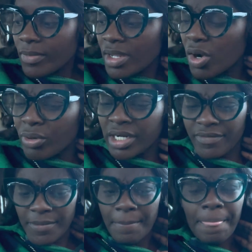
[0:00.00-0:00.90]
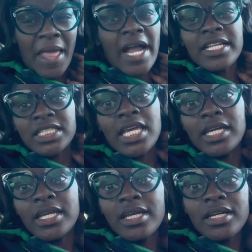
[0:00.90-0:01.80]
Or whatever. I can
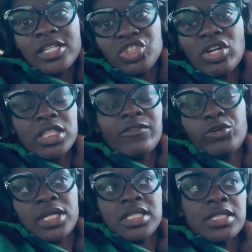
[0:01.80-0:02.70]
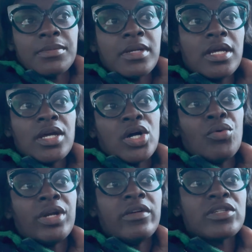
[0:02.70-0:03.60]
take constructive criticism
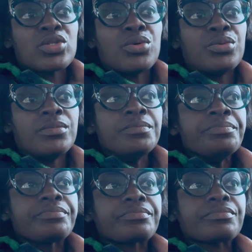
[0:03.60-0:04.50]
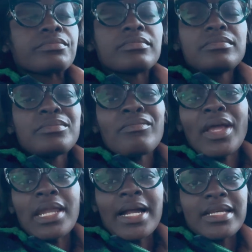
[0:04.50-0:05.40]
or whatever. So,
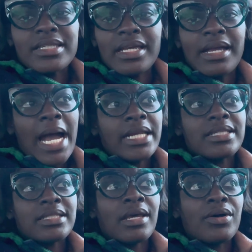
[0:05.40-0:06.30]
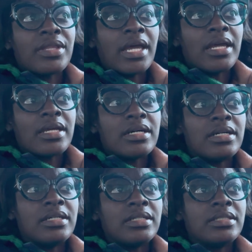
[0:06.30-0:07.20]
like I said, I didn't tell that.
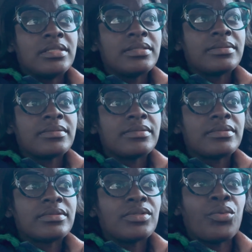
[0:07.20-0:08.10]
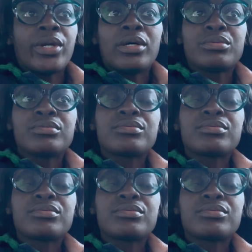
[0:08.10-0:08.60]
What else?